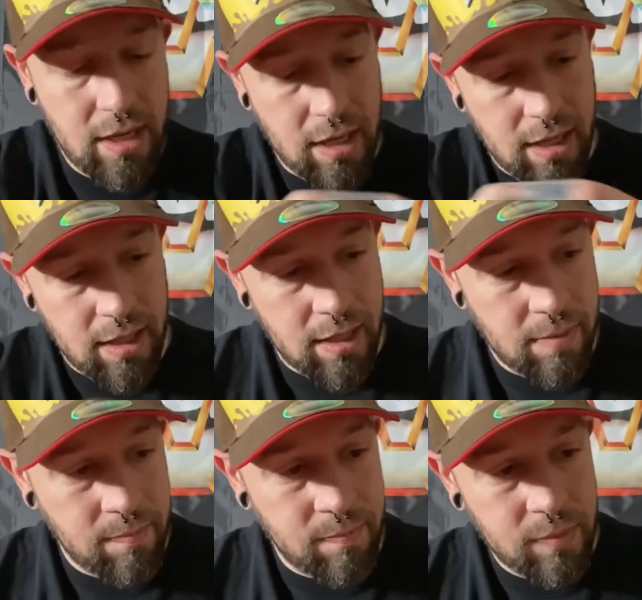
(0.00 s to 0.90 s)

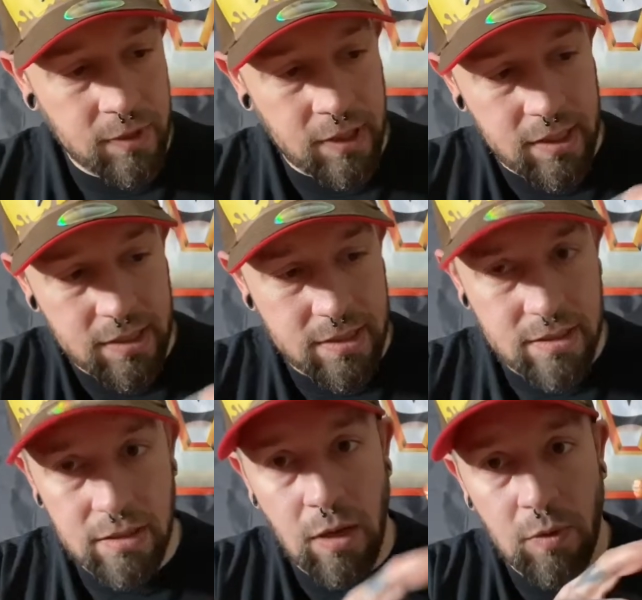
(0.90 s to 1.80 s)
Like his
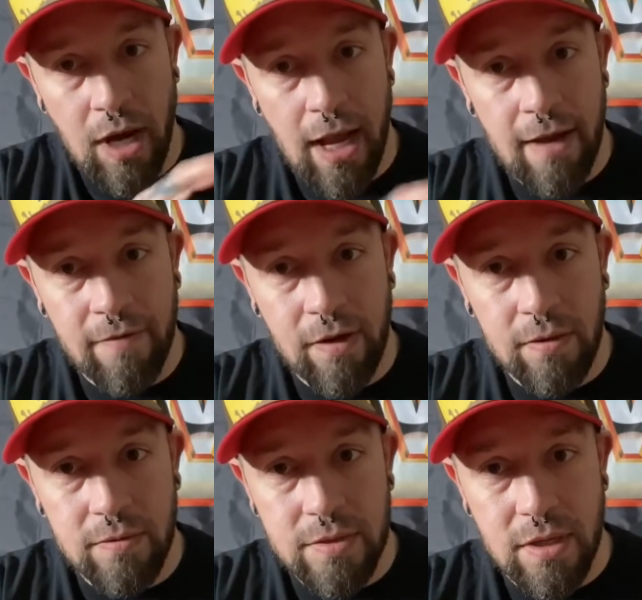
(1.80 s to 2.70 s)
lower half here
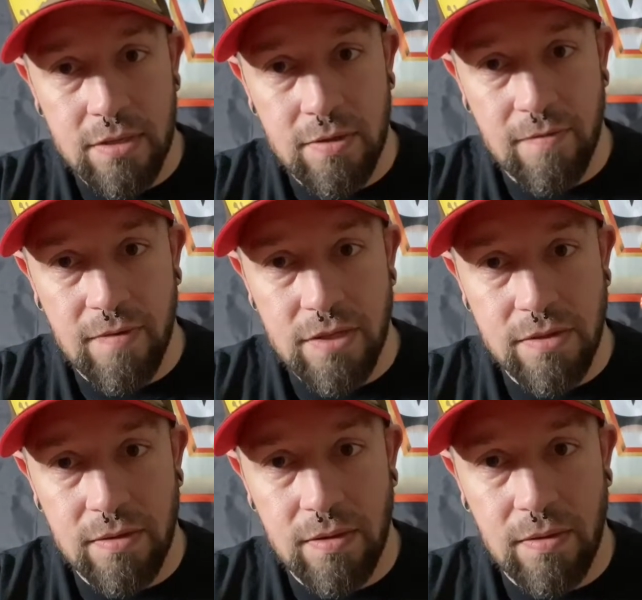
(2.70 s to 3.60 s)
was also featured